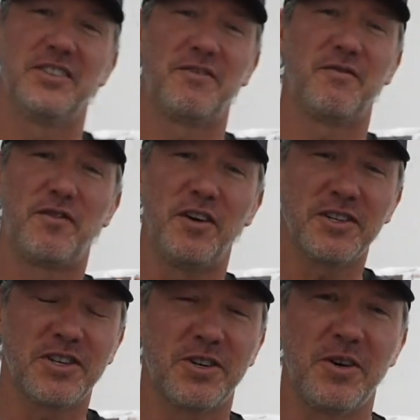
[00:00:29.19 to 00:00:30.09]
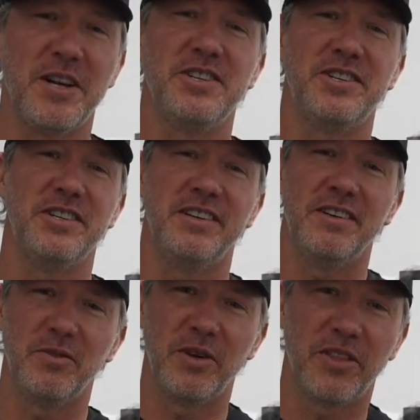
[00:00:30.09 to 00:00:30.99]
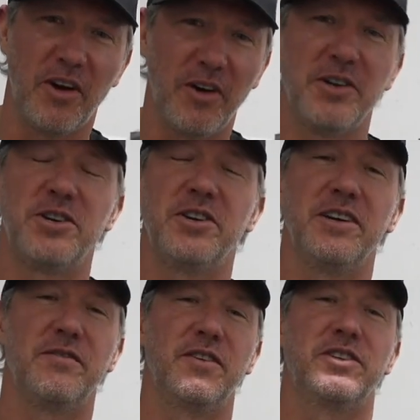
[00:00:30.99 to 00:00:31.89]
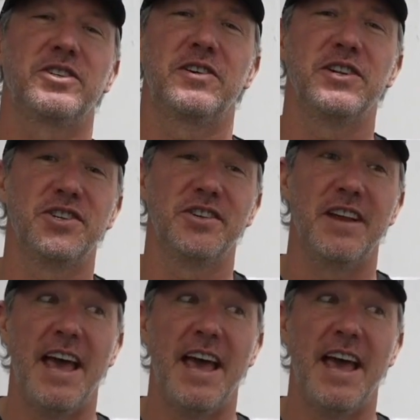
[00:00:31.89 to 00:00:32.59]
frustration with archery and frustration